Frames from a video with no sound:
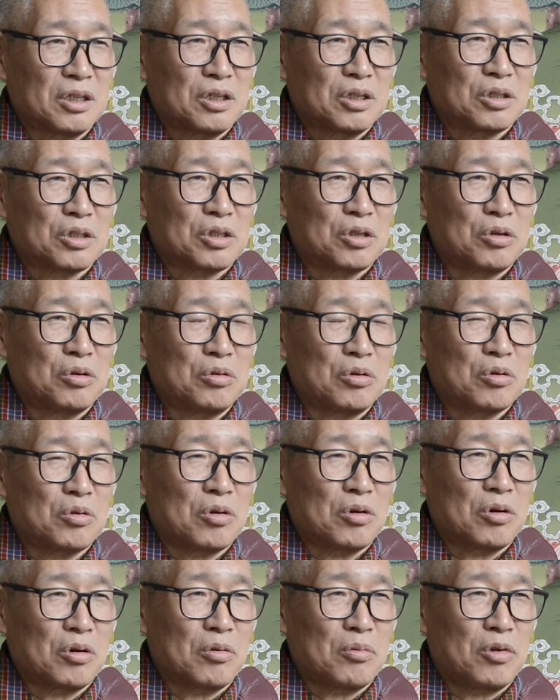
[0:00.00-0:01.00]

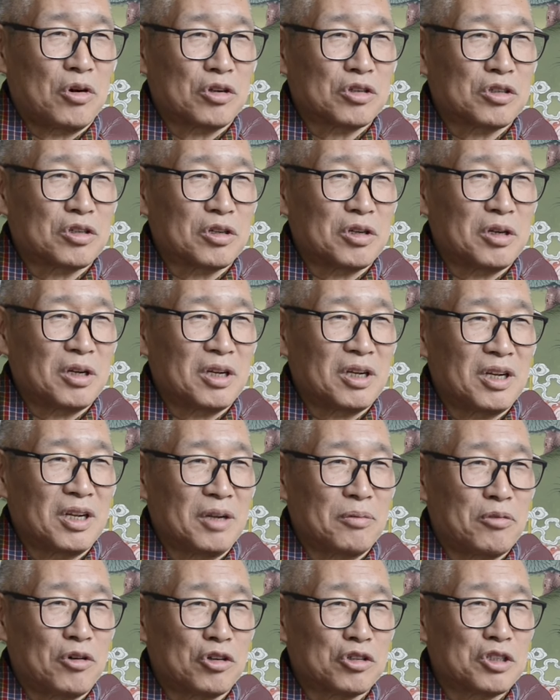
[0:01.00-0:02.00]
So
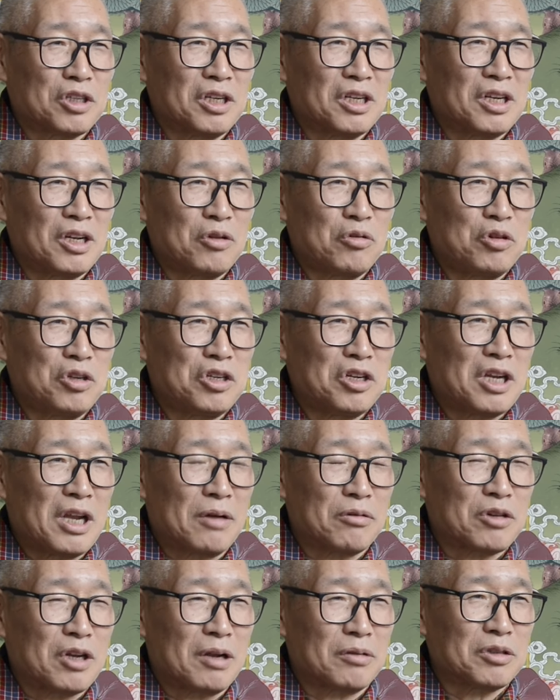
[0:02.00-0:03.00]
fortunately, fortunately, we didn't
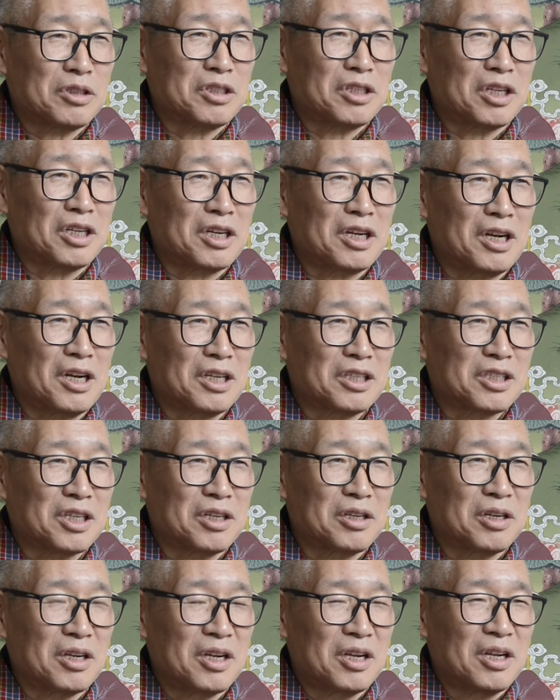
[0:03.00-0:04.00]
have to have the general
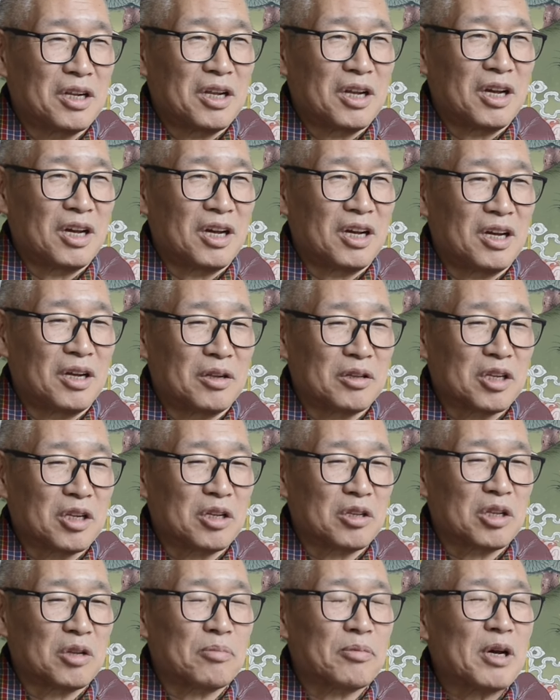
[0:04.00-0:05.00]
election, uh,
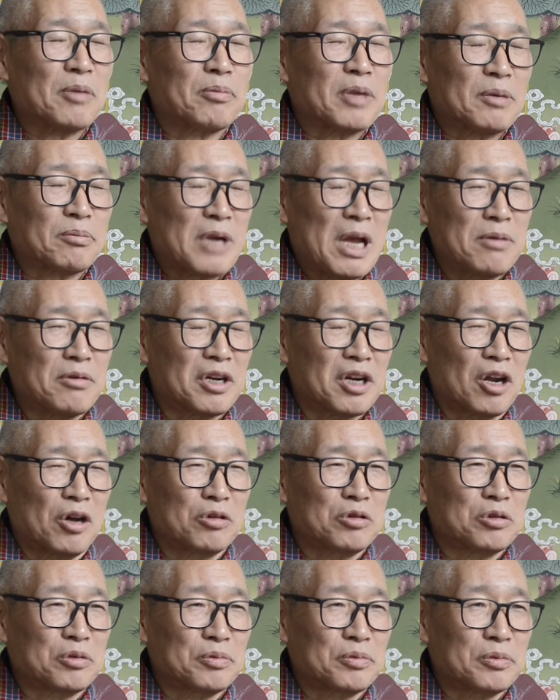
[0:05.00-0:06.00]
the, the private
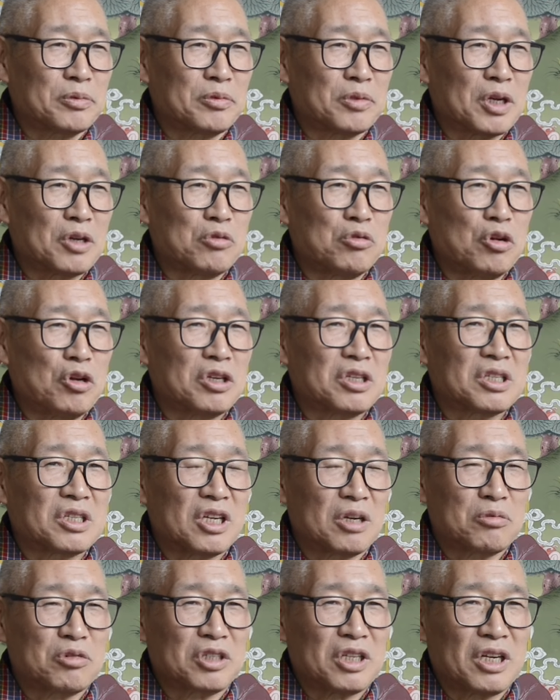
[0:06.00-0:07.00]
round, because we went
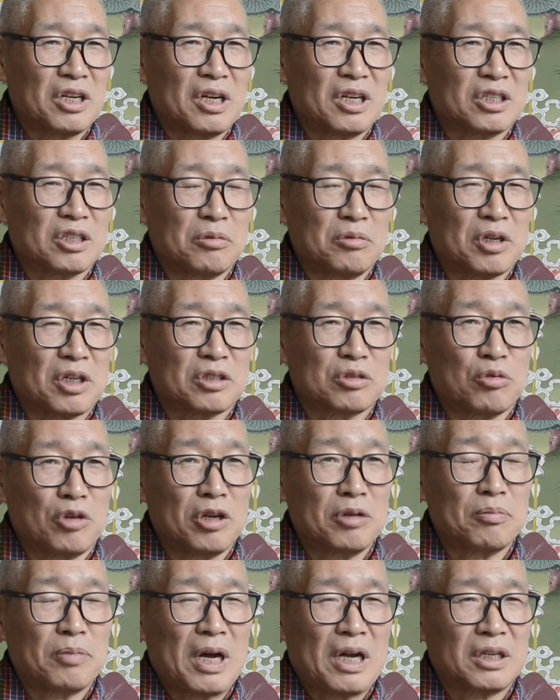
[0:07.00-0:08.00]
straight to general election because
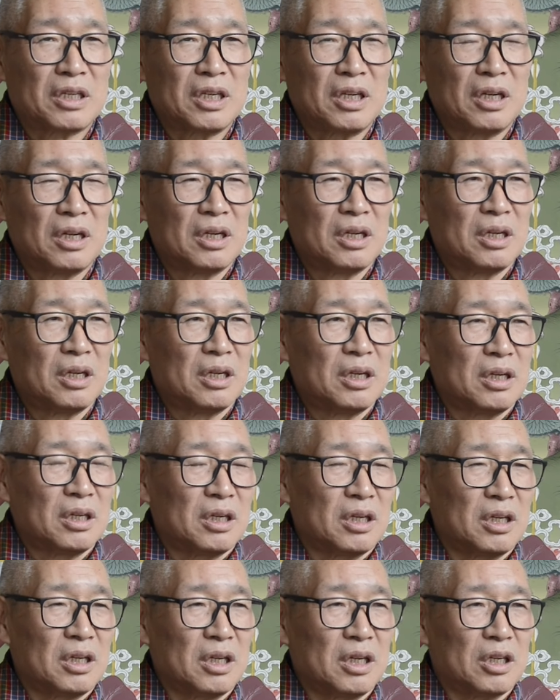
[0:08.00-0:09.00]
one party,
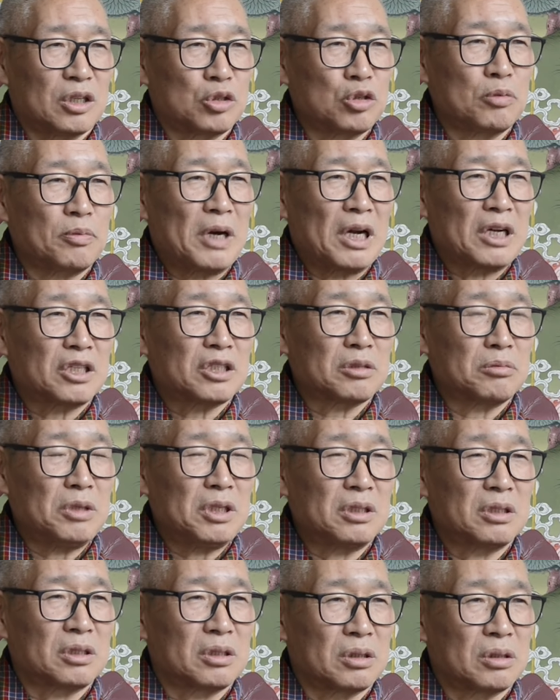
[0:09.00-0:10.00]
uh, two parties
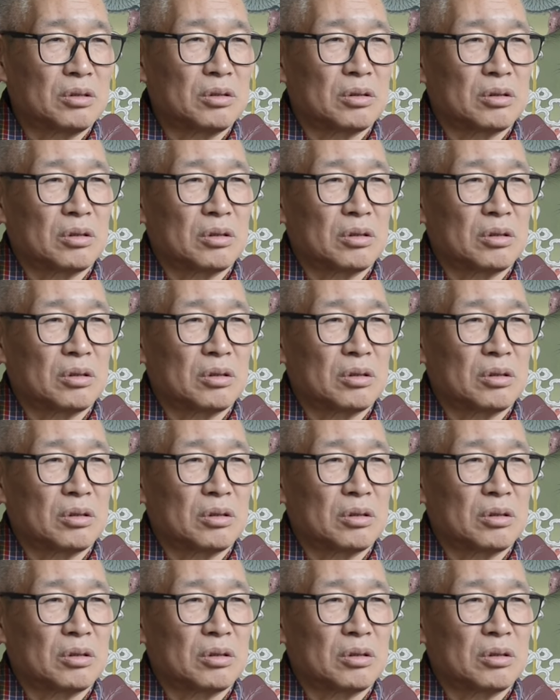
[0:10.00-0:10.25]
means